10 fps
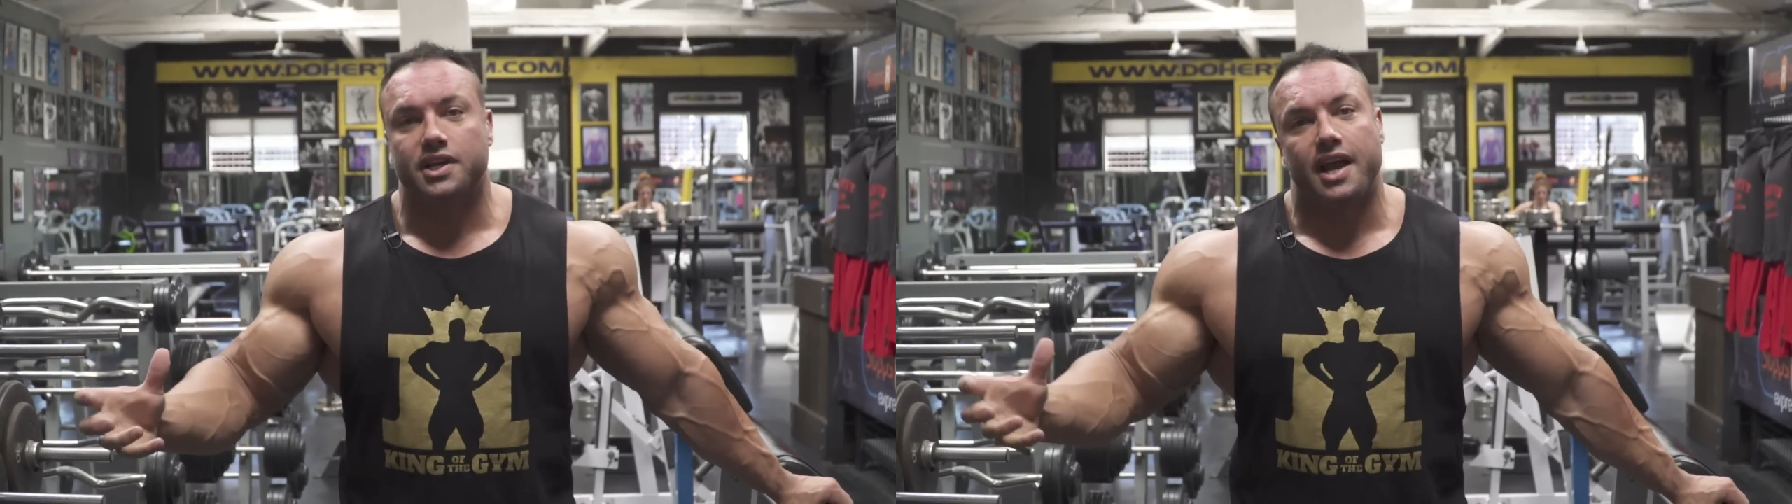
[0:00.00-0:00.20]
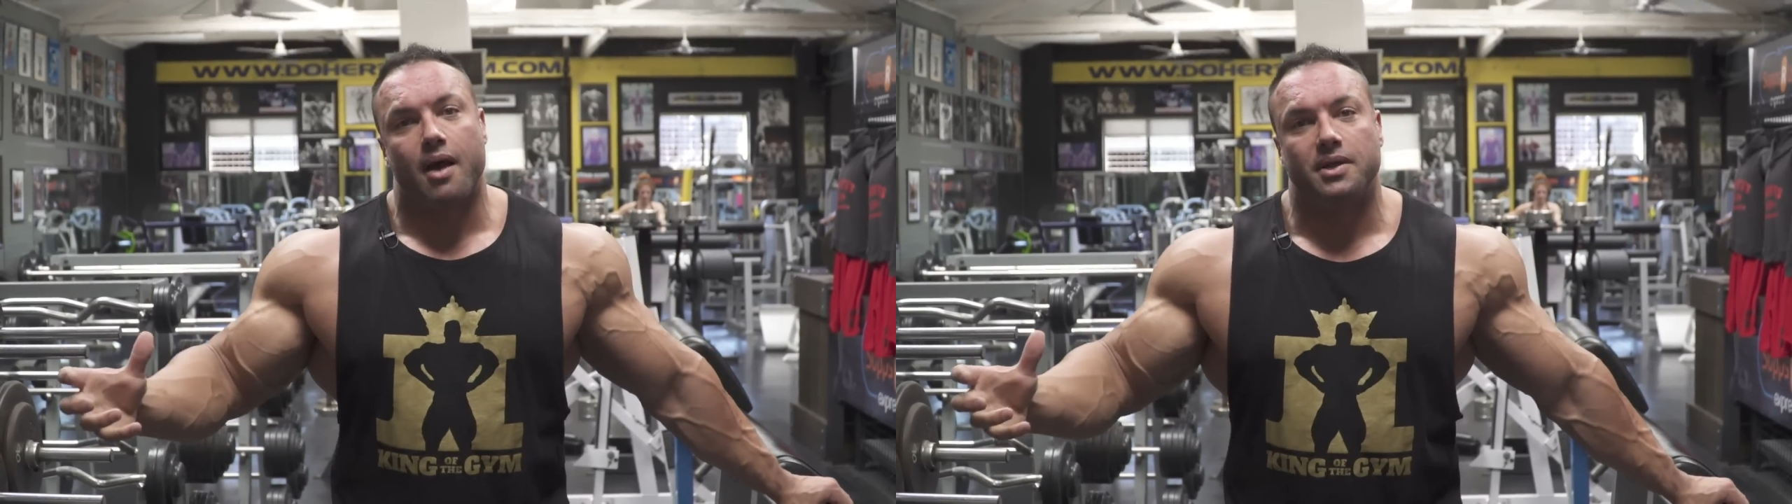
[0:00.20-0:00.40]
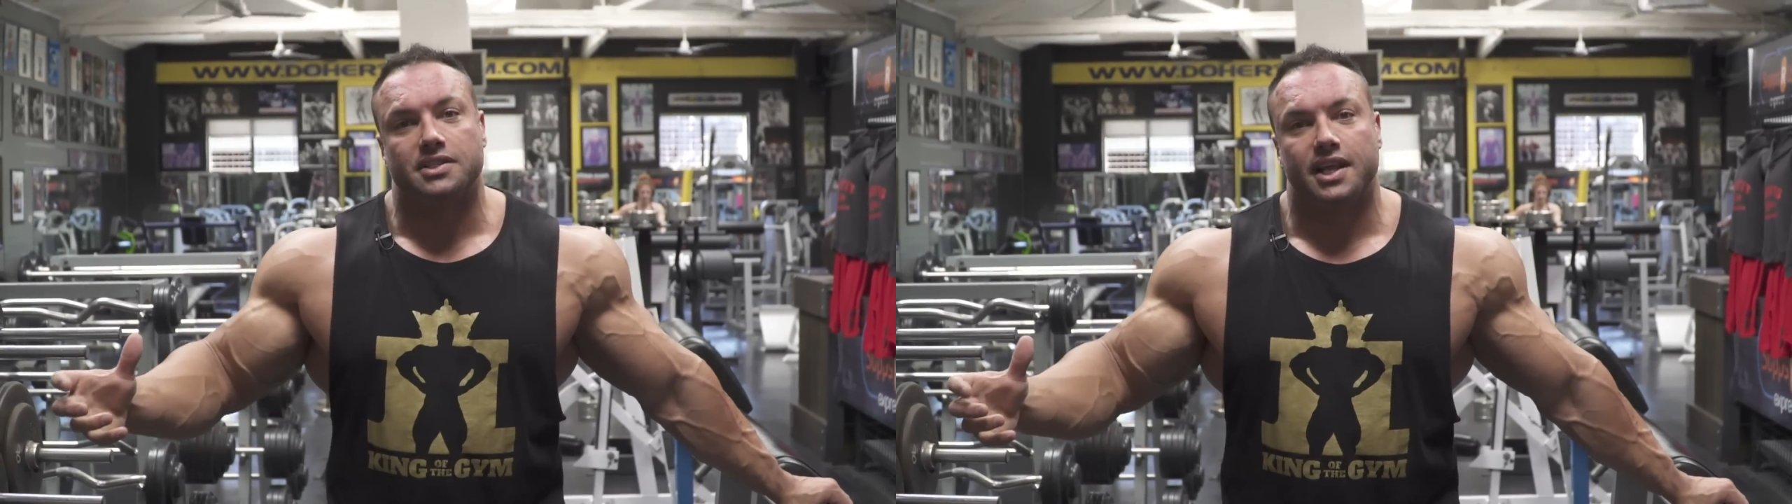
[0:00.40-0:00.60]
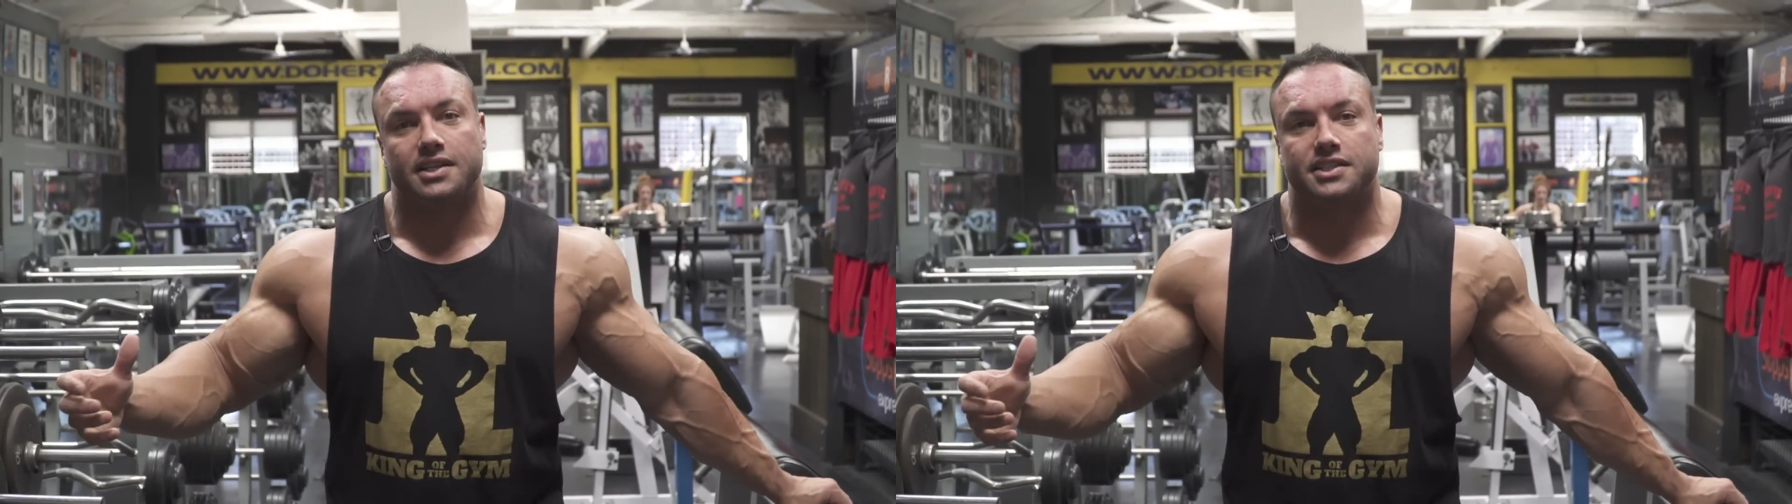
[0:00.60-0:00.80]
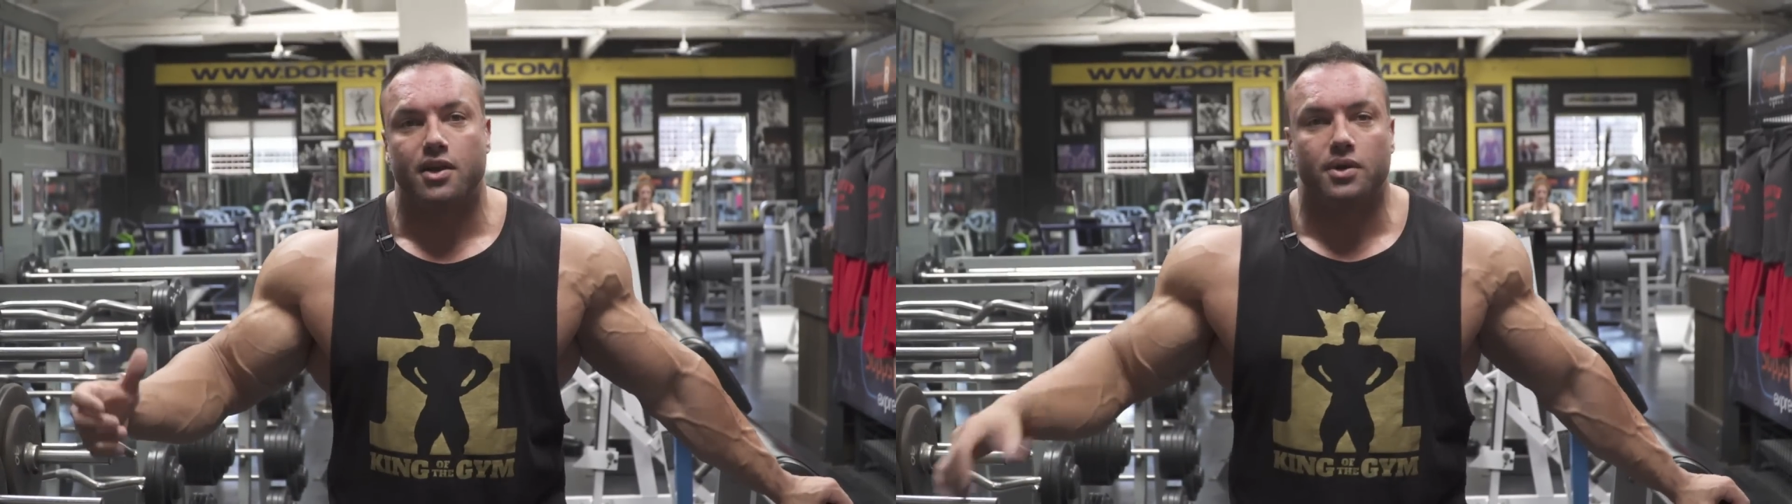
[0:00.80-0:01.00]
that are coming into
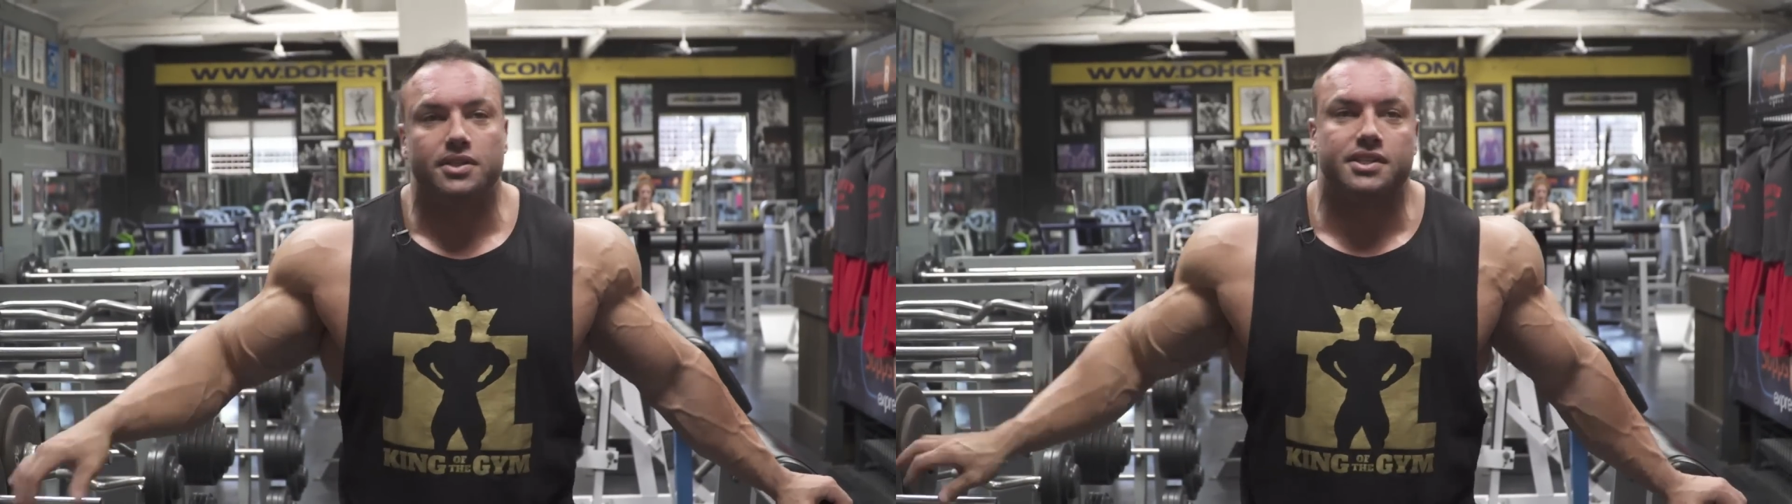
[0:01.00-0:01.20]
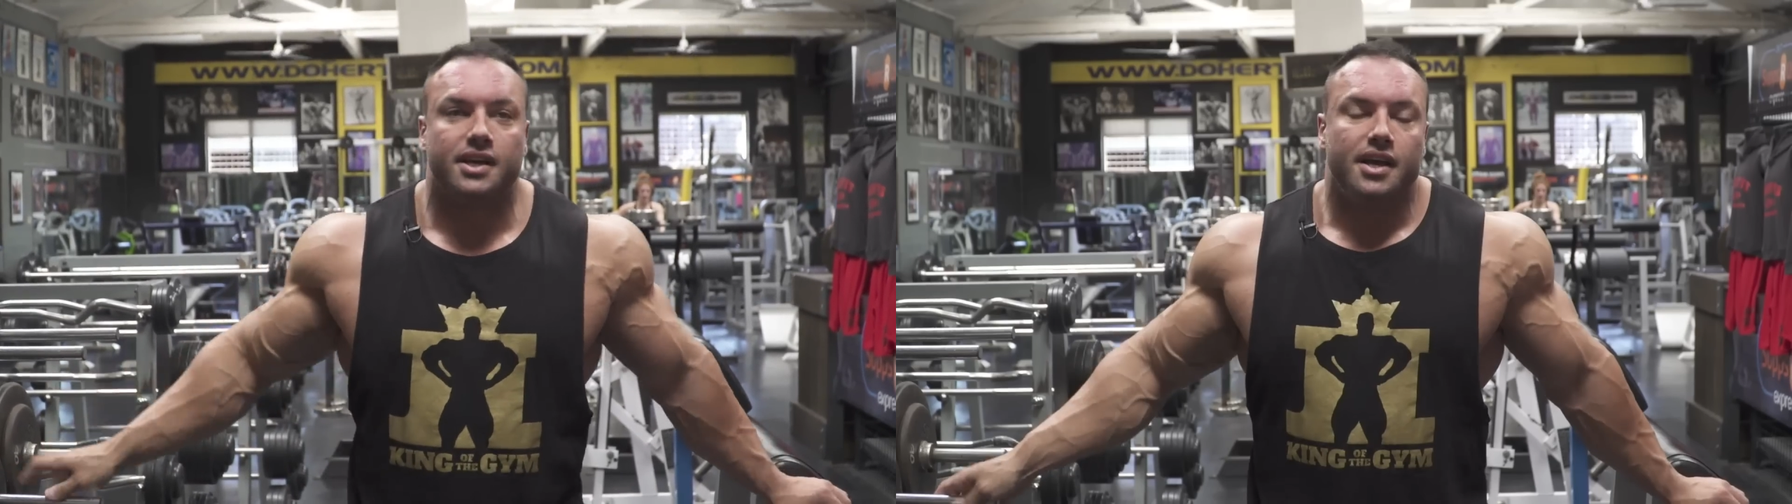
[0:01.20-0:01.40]
that sequence.